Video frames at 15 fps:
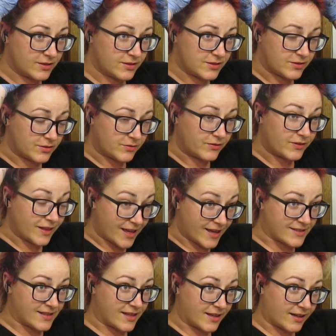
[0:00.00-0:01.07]
So Phil
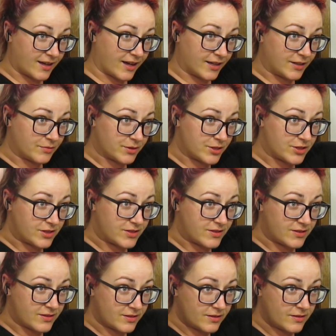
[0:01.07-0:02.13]
has that kind, which
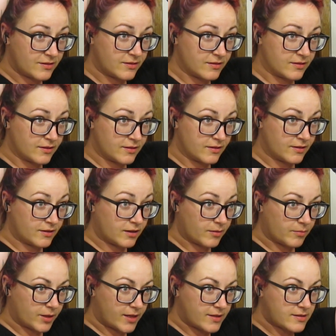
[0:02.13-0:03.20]
is a
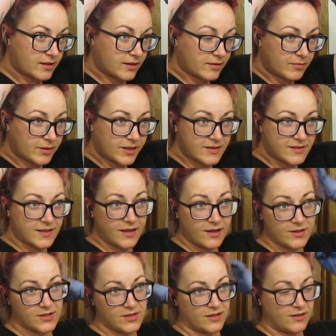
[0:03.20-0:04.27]
blessing, because the
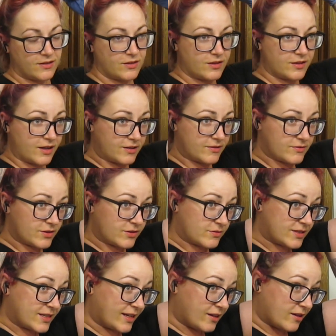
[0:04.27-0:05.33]
other kind of stones
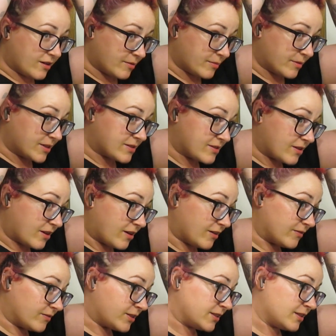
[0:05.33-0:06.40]
cannot be
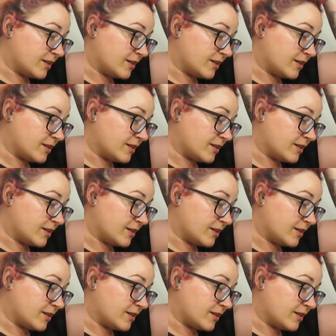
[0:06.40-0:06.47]
dissolved